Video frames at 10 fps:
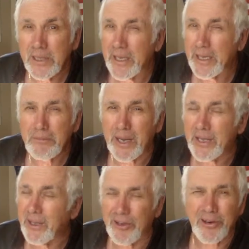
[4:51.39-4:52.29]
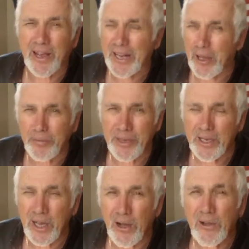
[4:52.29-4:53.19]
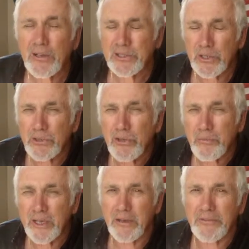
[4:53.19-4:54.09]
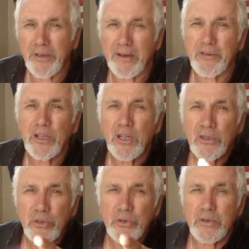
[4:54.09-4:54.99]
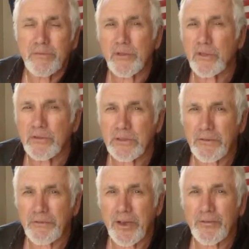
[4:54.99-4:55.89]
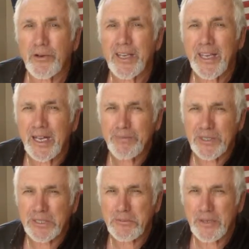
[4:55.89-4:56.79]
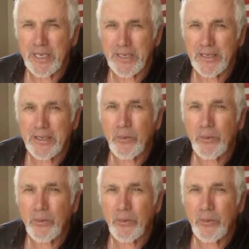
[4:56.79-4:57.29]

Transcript: And Mike, you're not helping at all. So do me a favor, do your viewers a favor, get up to speed.